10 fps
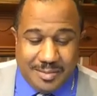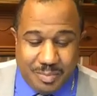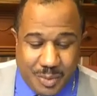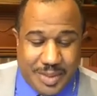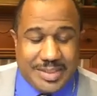
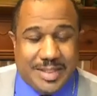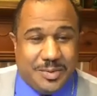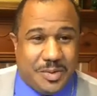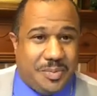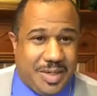boys can
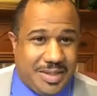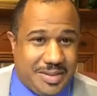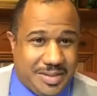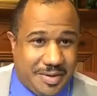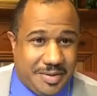grow up in
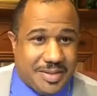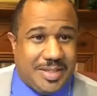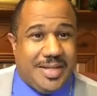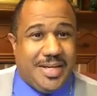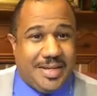the church
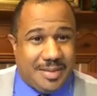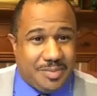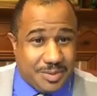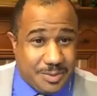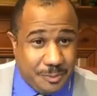looking
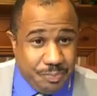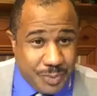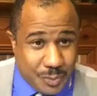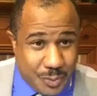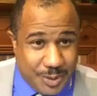up to
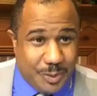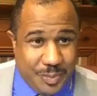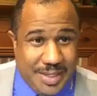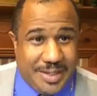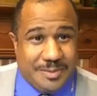real
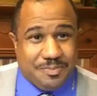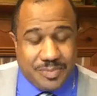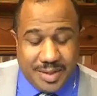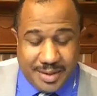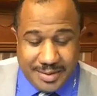men
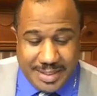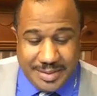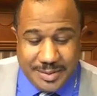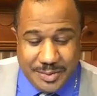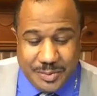uh,
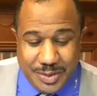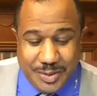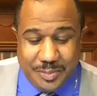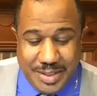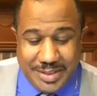that do
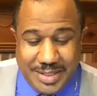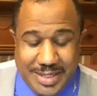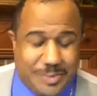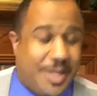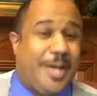real men
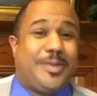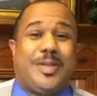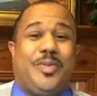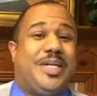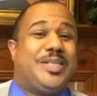things. Well,
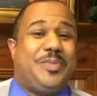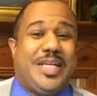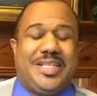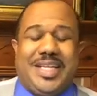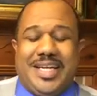Hankerson, what is
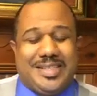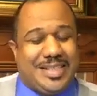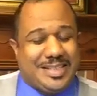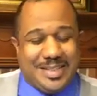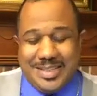men things?
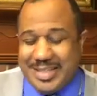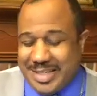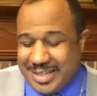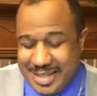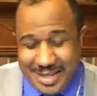Listen
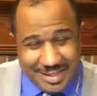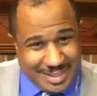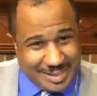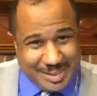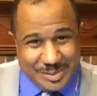again.
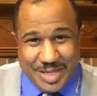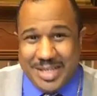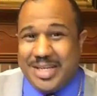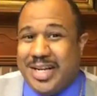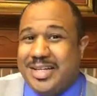That's
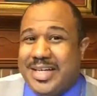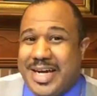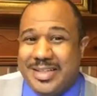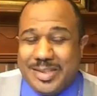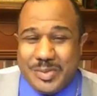straining at a
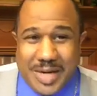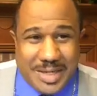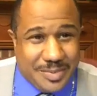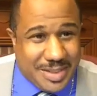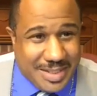gnat and
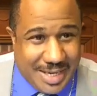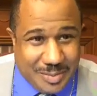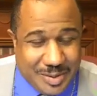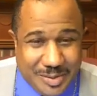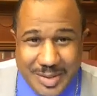swallowing a
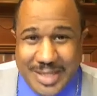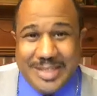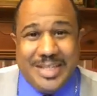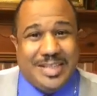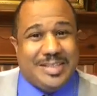camel,
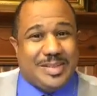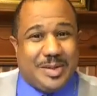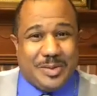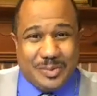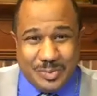okay?
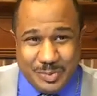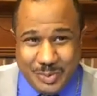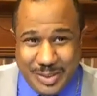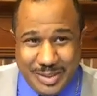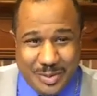So
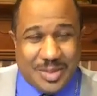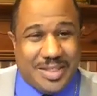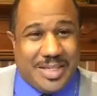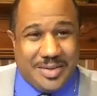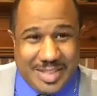we know
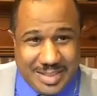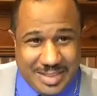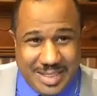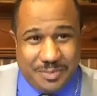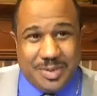that there is a
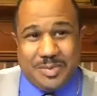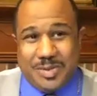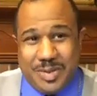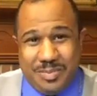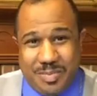difference
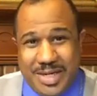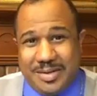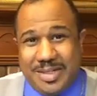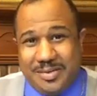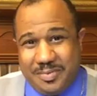between
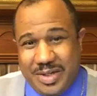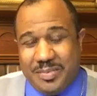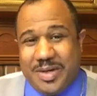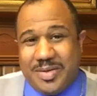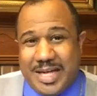male and
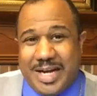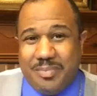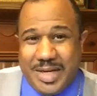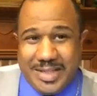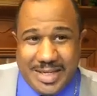female.
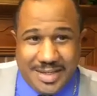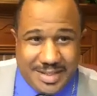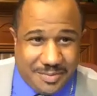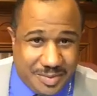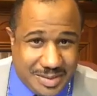God made that
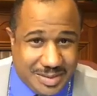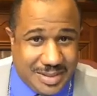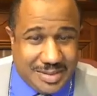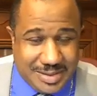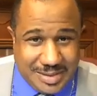difference in
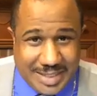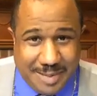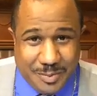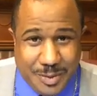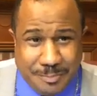Genesis
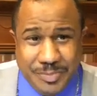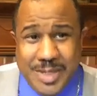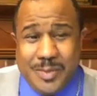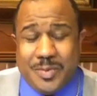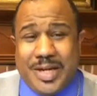chapter 1.
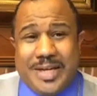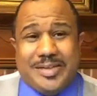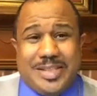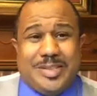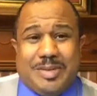Well,
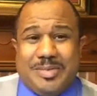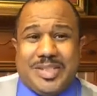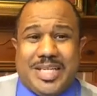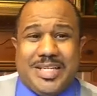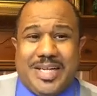Hankerson, the
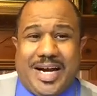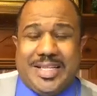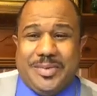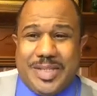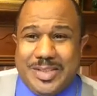scripture saying,
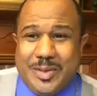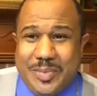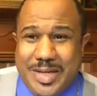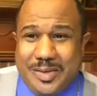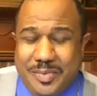God, there is no
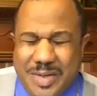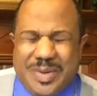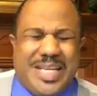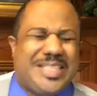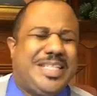male or
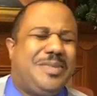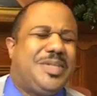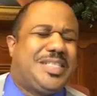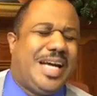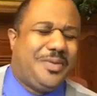female. That's dealing
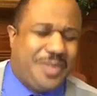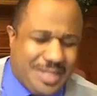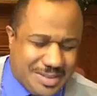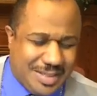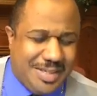with
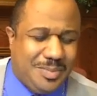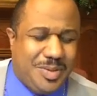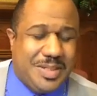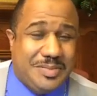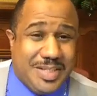salvation in the
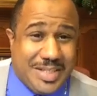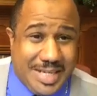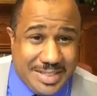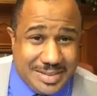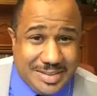book of
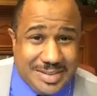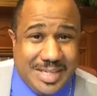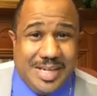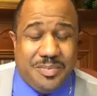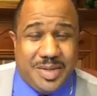Galatians
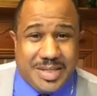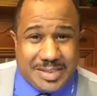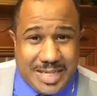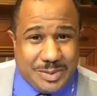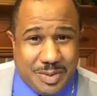
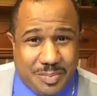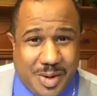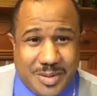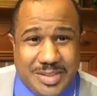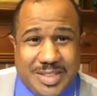because that's what
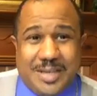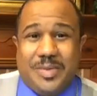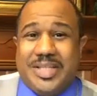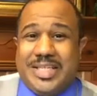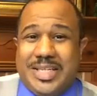Paul is dealing
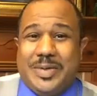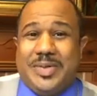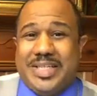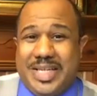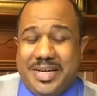with. Deal
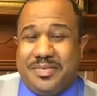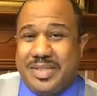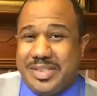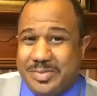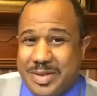with
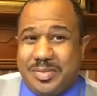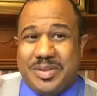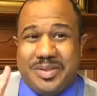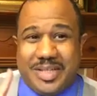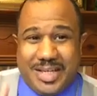every
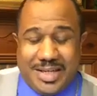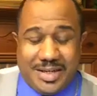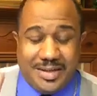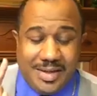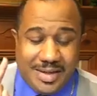scripture
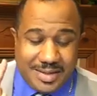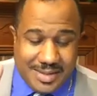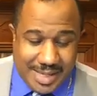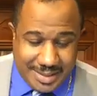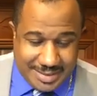in
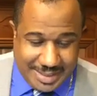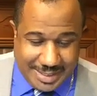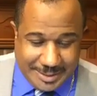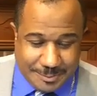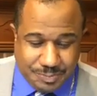
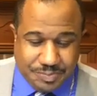context.